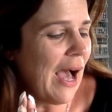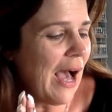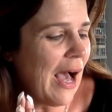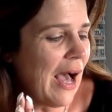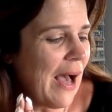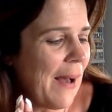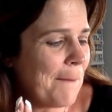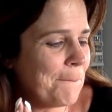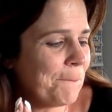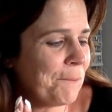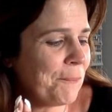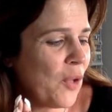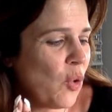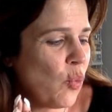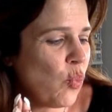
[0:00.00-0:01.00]
Um,
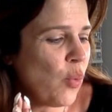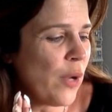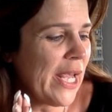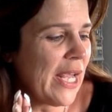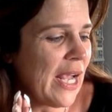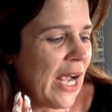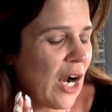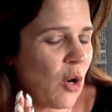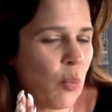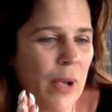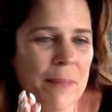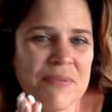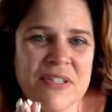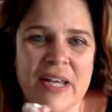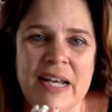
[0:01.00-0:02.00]
we, our
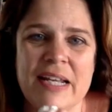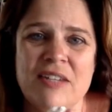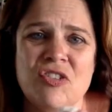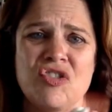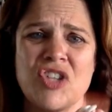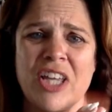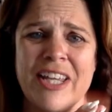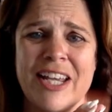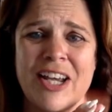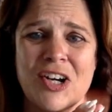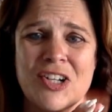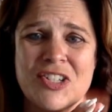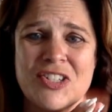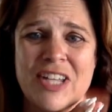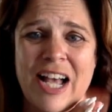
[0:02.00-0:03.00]
website is
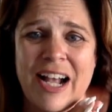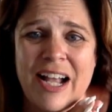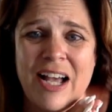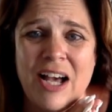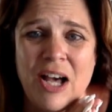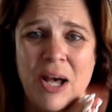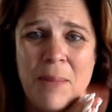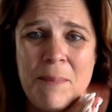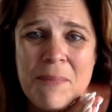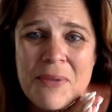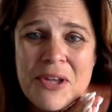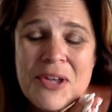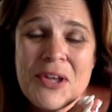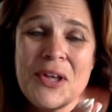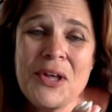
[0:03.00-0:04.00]
gelliarts.com.
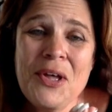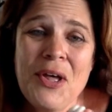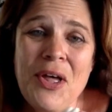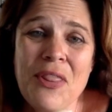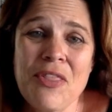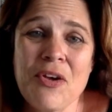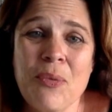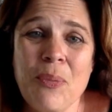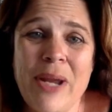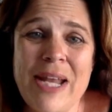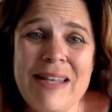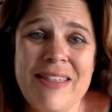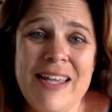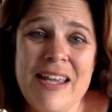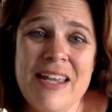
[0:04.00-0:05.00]
The
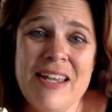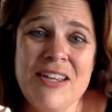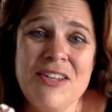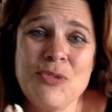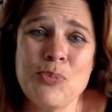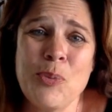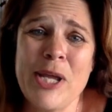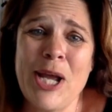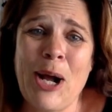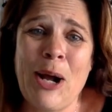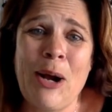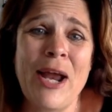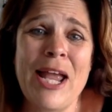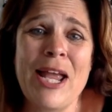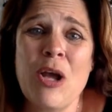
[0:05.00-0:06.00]
great thing is we
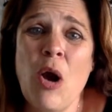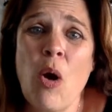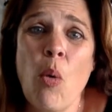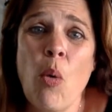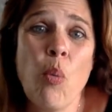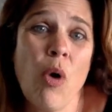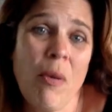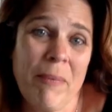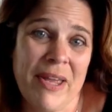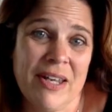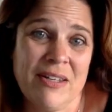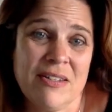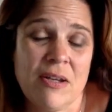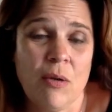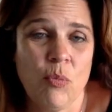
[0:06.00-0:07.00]
are a
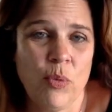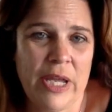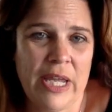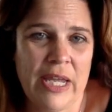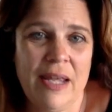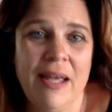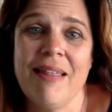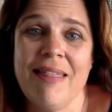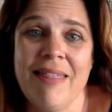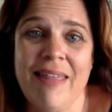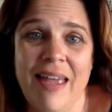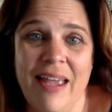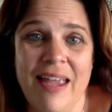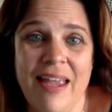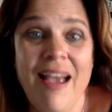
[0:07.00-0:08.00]
woman, we,
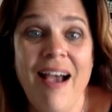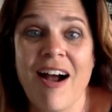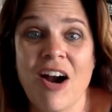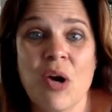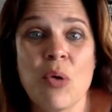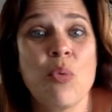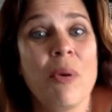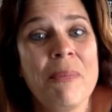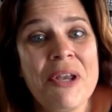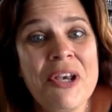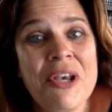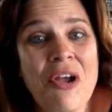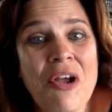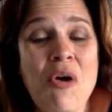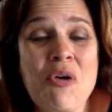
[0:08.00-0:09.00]
they are a
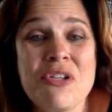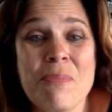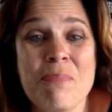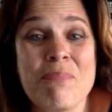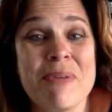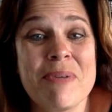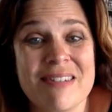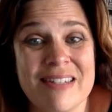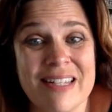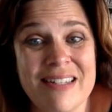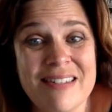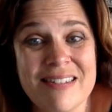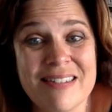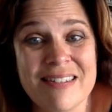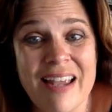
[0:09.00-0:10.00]
woman owned
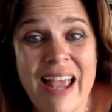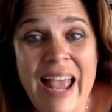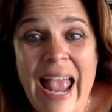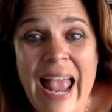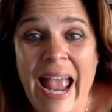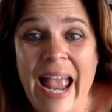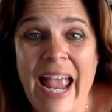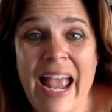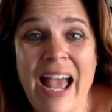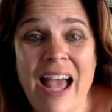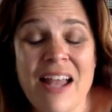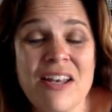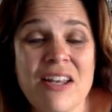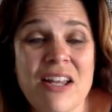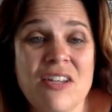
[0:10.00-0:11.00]
business.
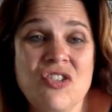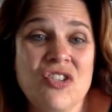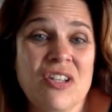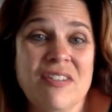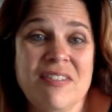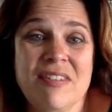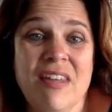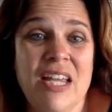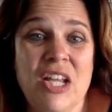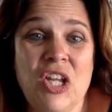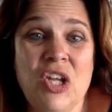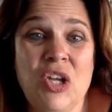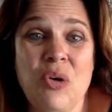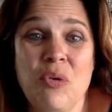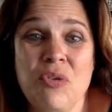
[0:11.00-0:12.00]
And just like
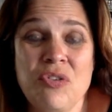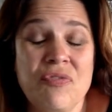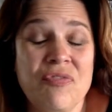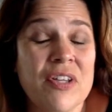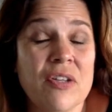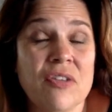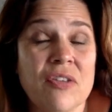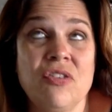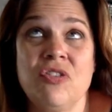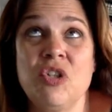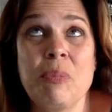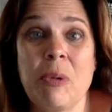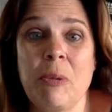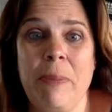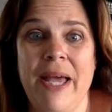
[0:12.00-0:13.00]
you feel
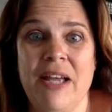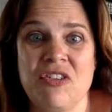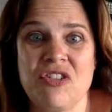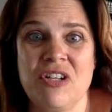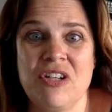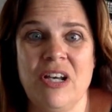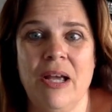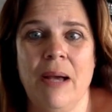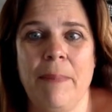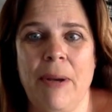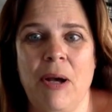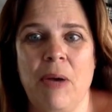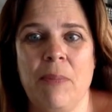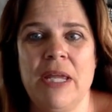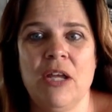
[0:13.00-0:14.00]
super passionate
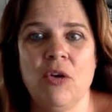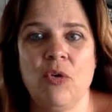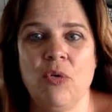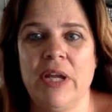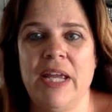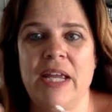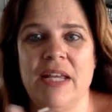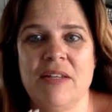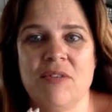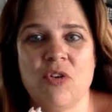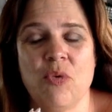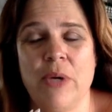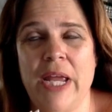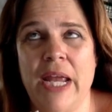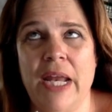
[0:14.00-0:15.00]
about being create,
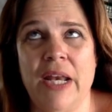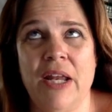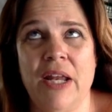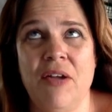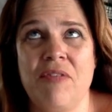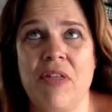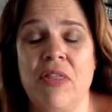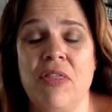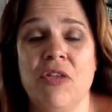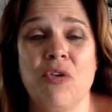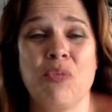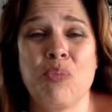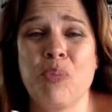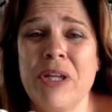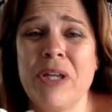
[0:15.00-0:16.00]
creative,
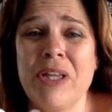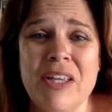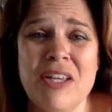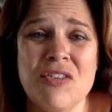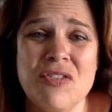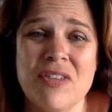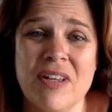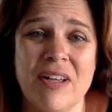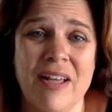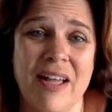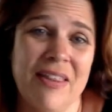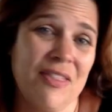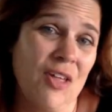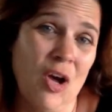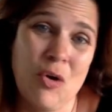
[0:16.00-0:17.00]
they're really,
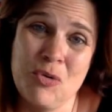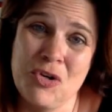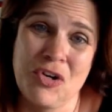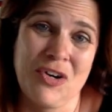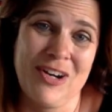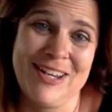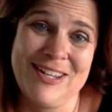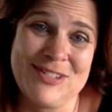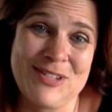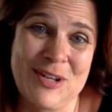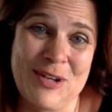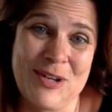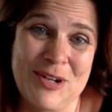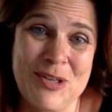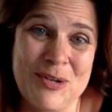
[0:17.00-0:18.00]
uh, the owner is
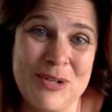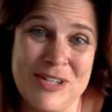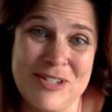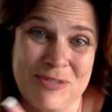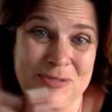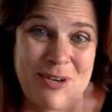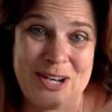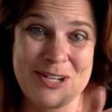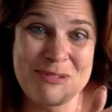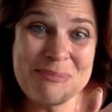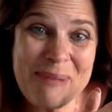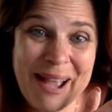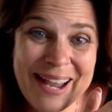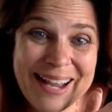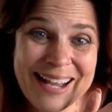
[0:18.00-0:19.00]
a, clo- is a friend of
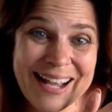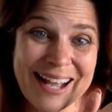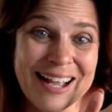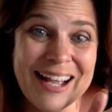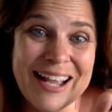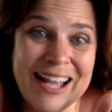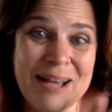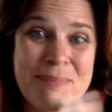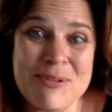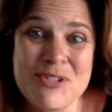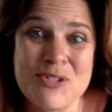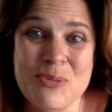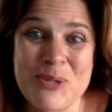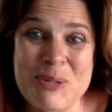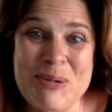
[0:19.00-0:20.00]
mine. I, I happen
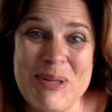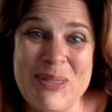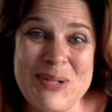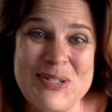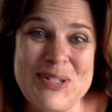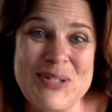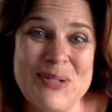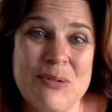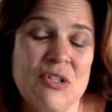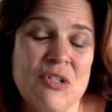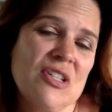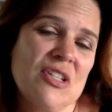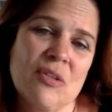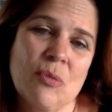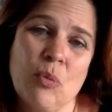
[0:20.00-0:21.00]
to work with her too.
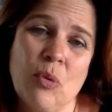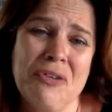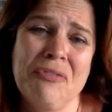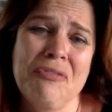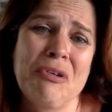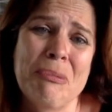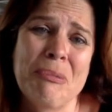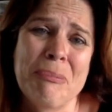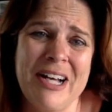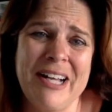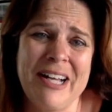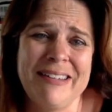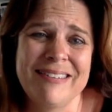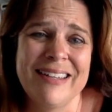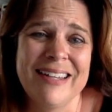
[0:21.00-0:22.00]
She's a wonderful
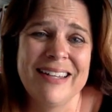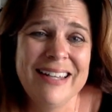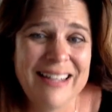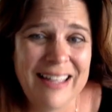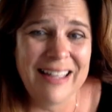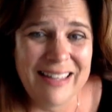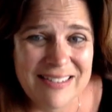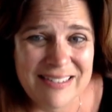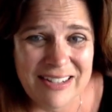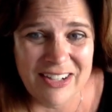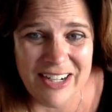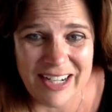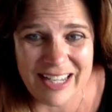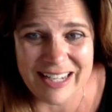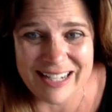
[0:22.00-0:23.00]
boss. I think
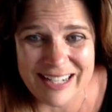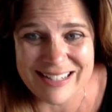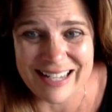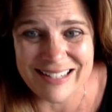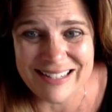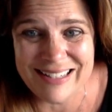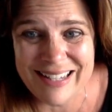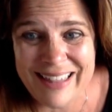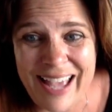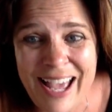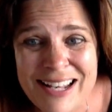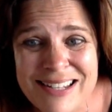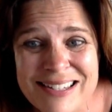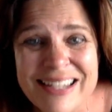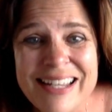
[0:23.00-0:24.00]
Sarah can attest to
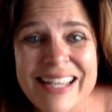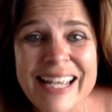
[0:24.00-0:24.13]
that.